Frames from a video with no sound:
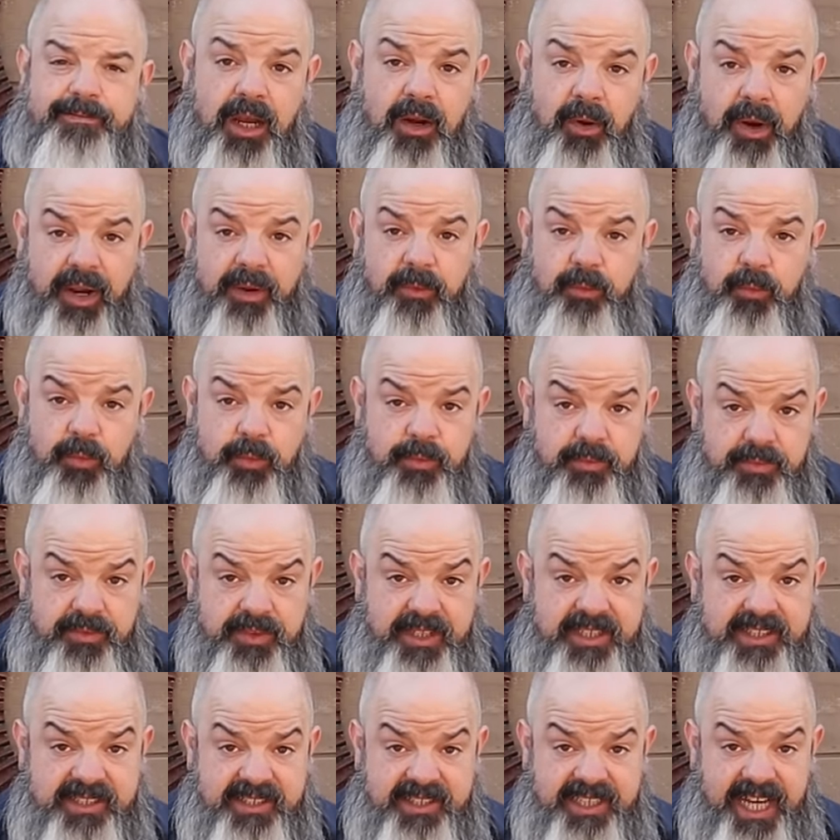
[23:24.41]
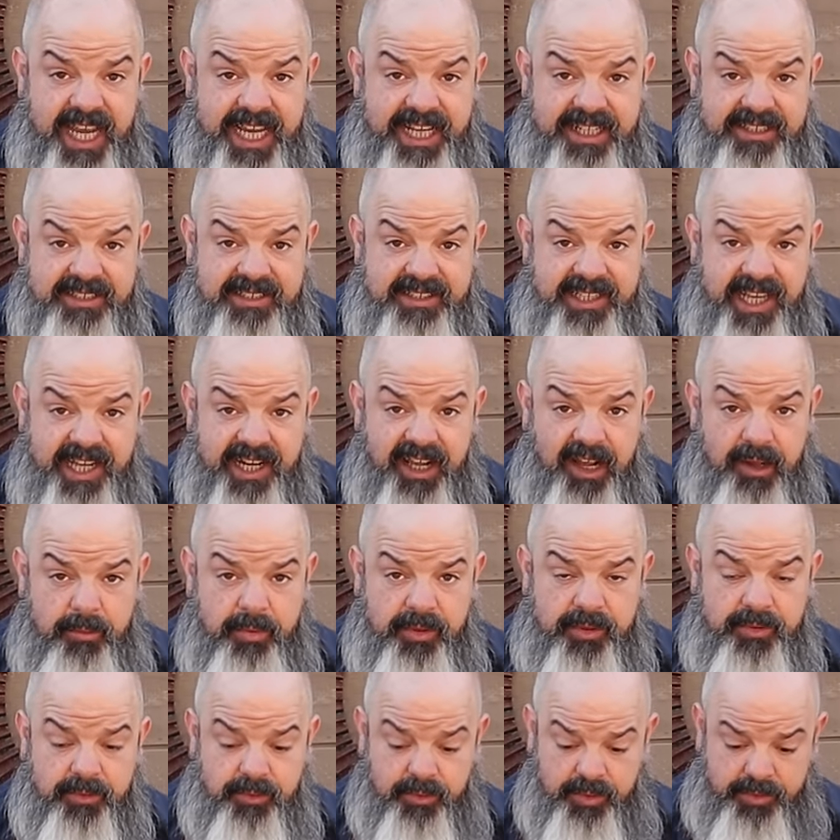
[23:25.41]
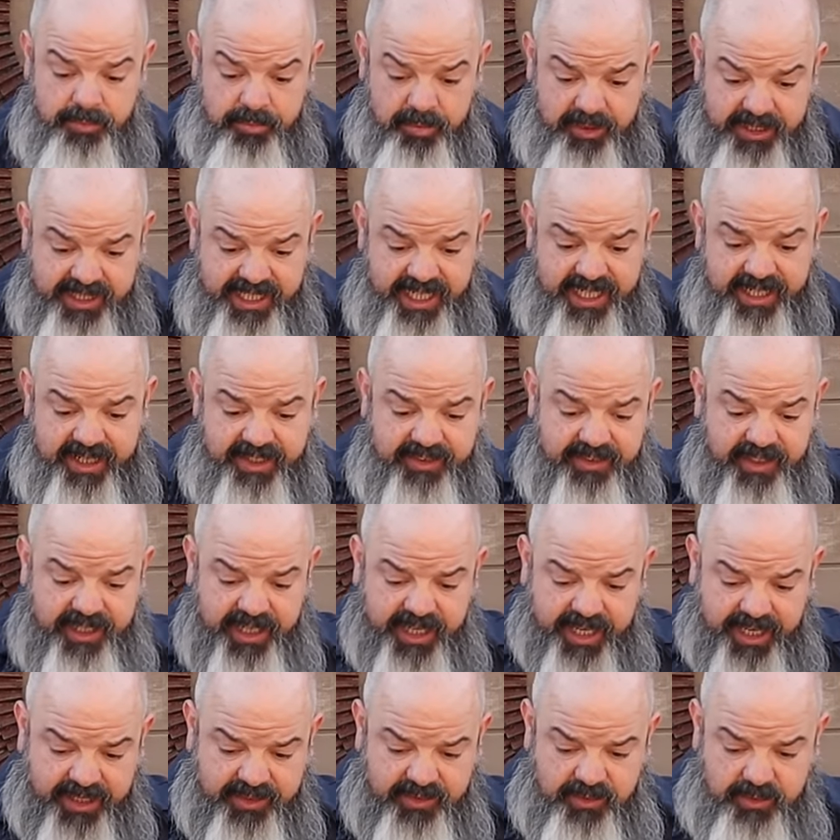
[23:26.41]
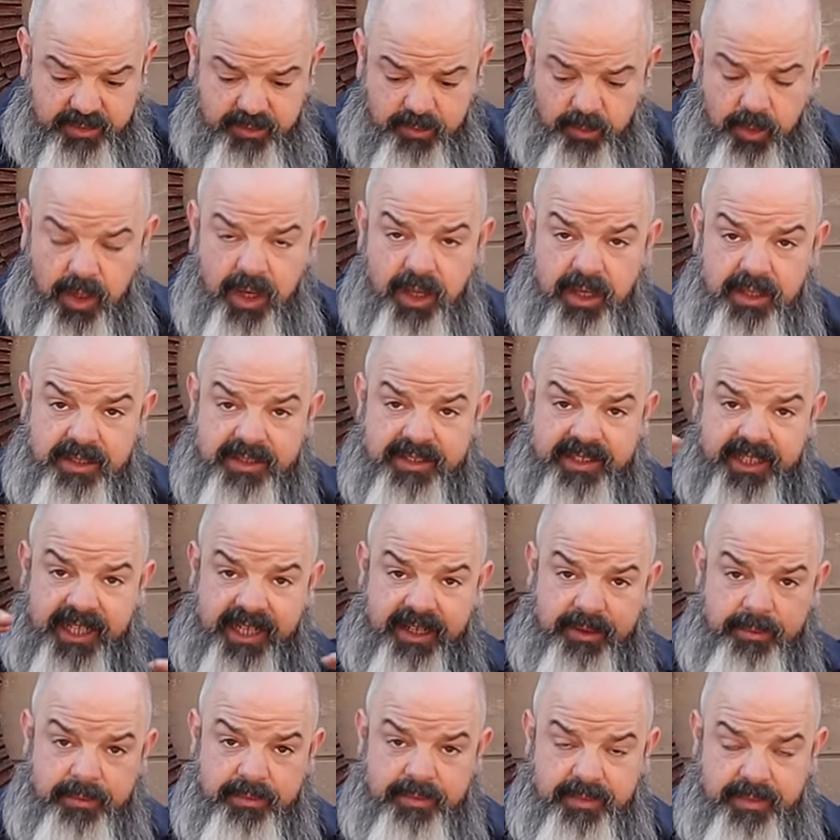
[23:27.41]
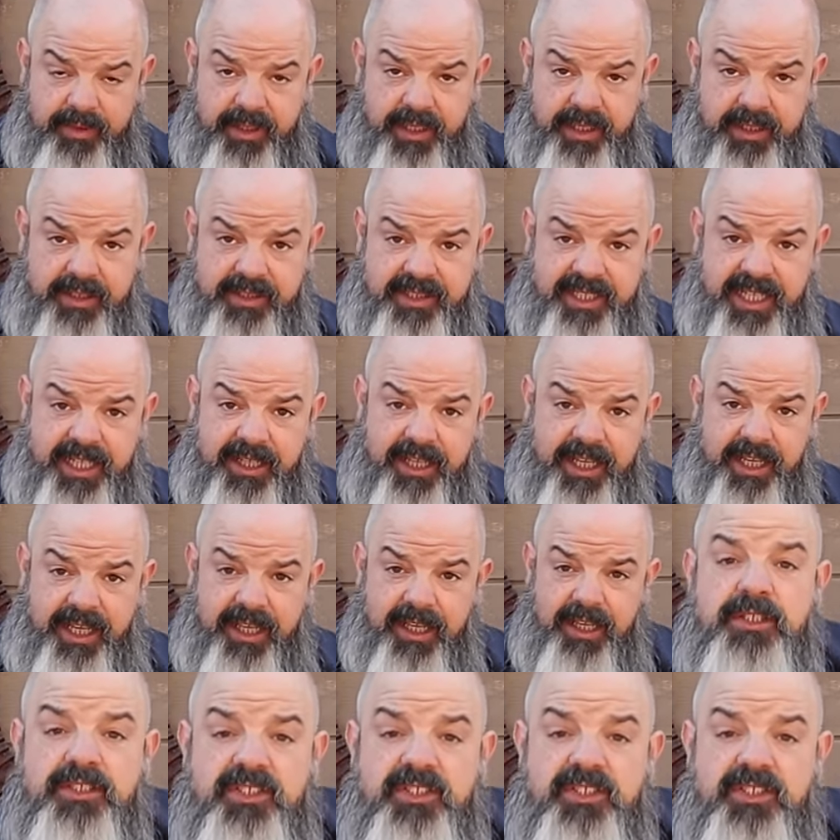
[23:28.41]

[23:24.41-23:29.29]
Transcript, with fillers: All right, this snake is set up we're pretending that it has walls and a, and a ceiling.